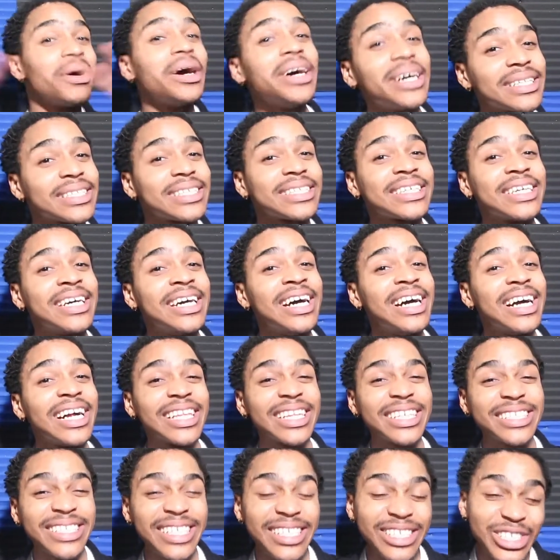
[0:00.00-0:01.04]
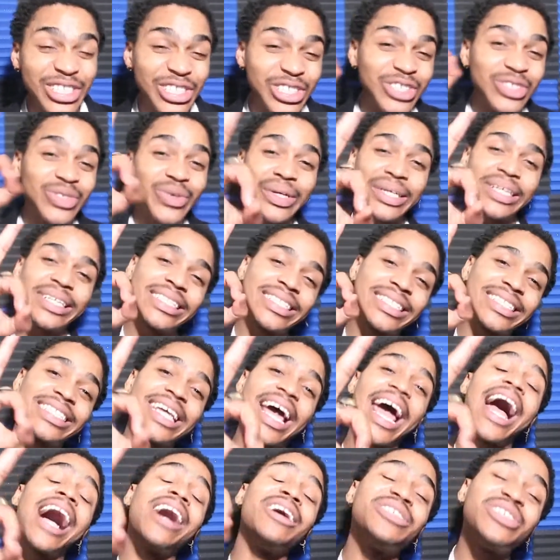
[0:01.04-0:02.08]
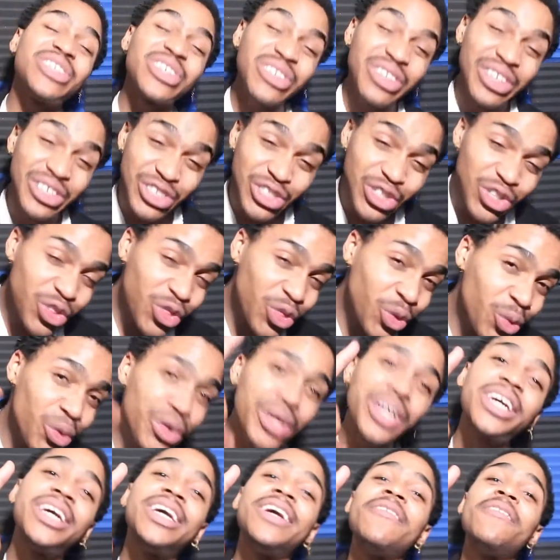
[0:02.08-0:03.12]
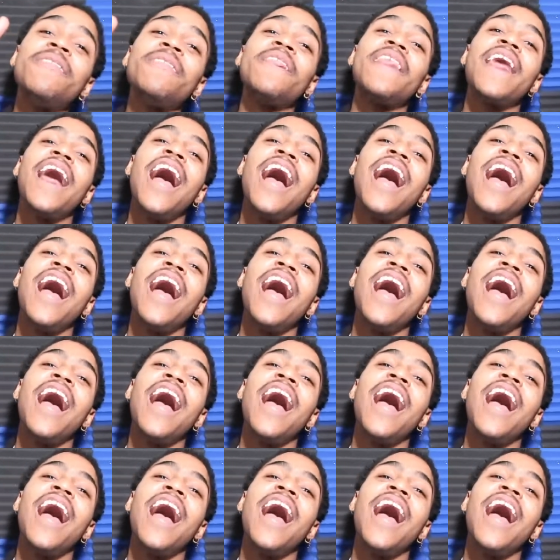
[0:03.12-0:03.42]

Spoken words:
But let's get straight down to these 3